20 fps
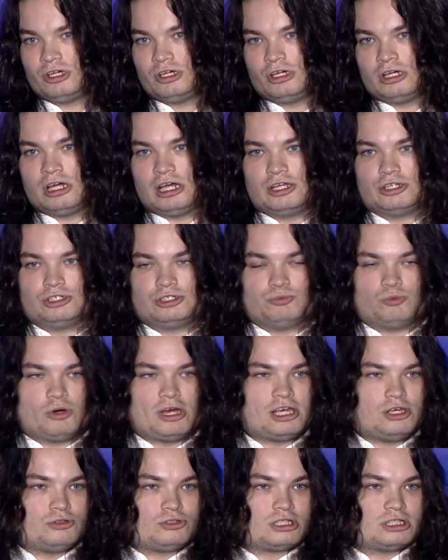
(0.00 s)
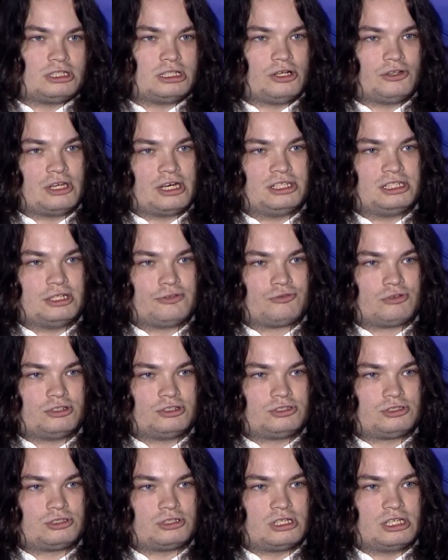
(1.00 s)
And the way you can tell that
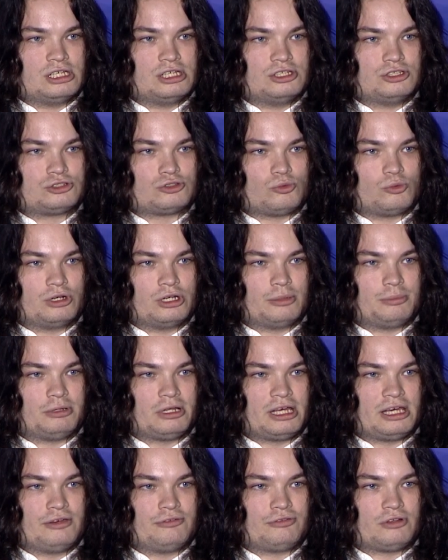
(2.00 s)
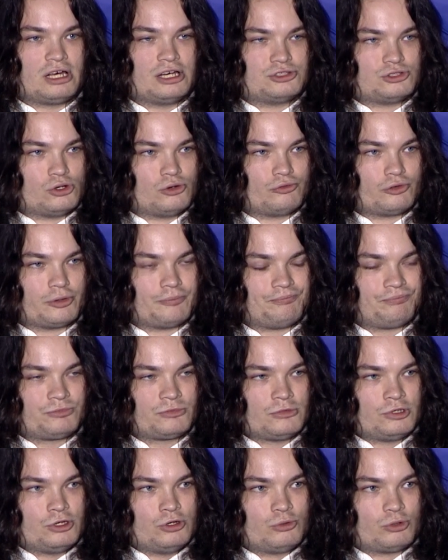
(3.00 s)
difference is when a plane flies over.
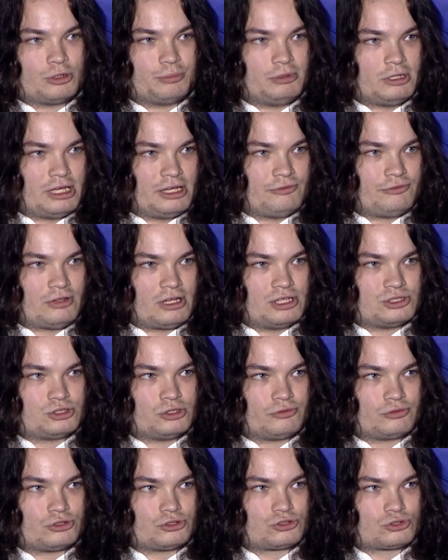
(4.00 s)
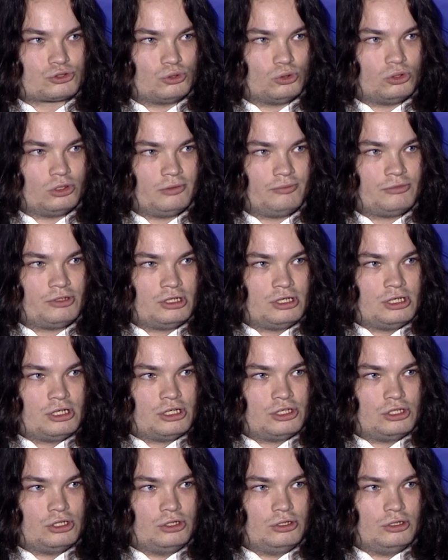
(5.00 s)
When a plane flies over the school,
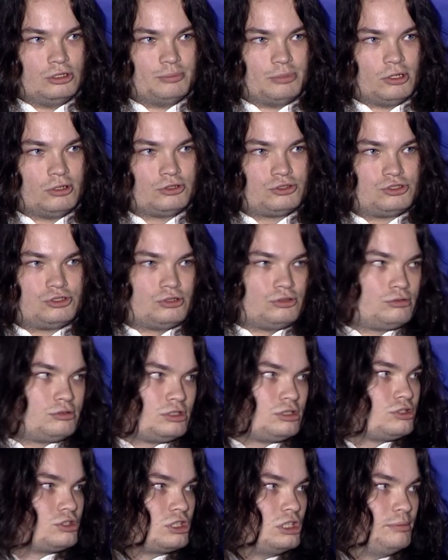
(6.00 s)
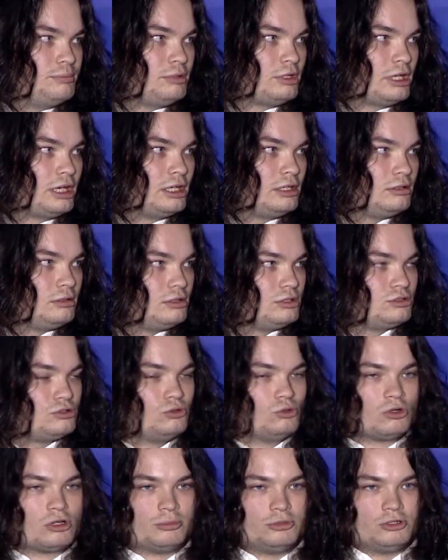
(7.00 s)
the Polish children just keep playing. It's
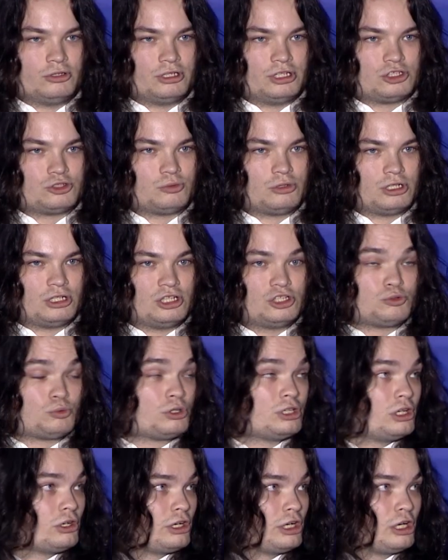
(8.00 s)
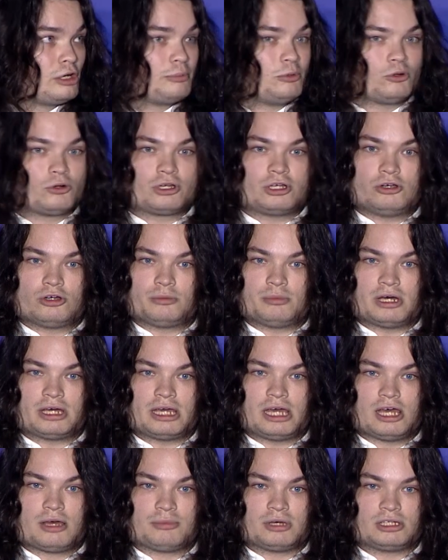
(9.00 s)
normal. It is what it is. We're near an airport here in
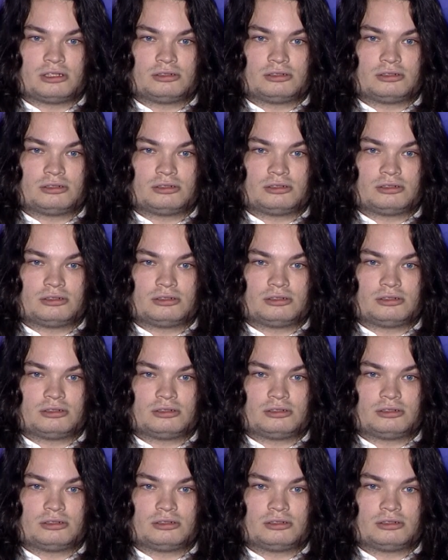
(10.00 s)
Miami.